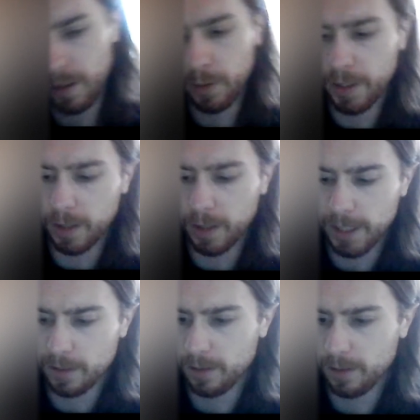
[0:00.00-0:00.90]
very
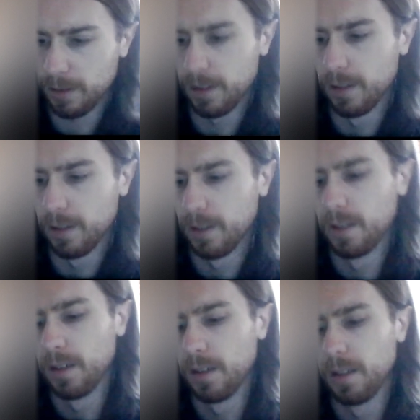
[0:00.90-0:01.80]
last
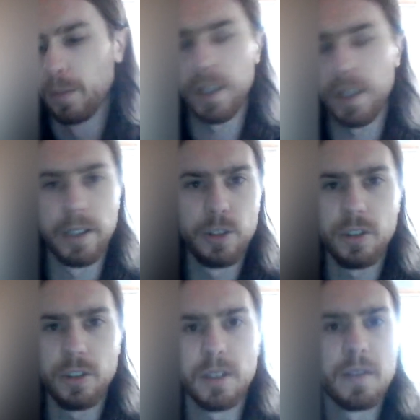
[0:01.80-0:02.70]
page
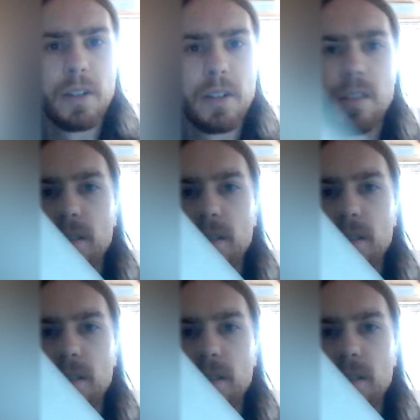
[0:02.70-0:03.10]
is this: